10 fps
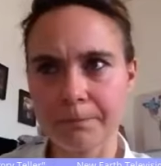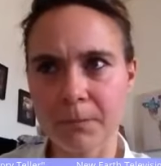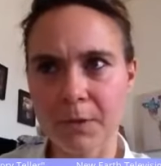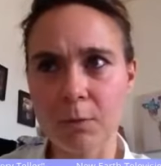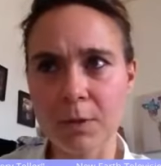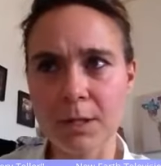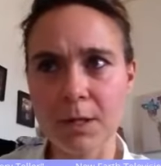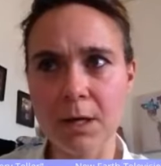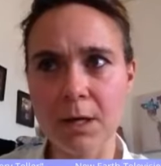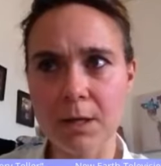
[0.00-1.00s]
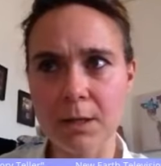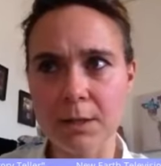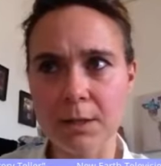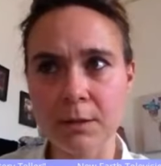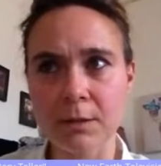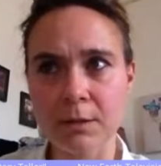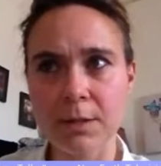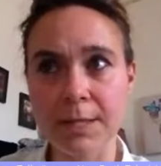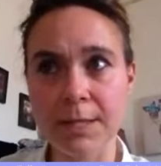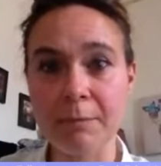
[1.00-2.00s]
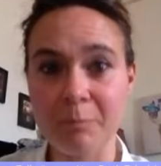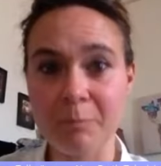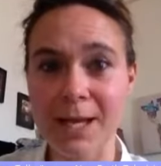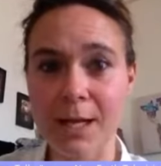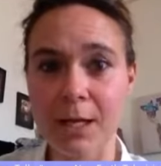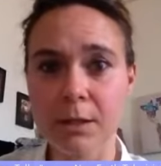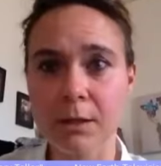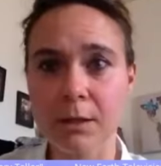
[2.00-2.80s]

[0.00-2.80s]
there was a, a, sudden stampede.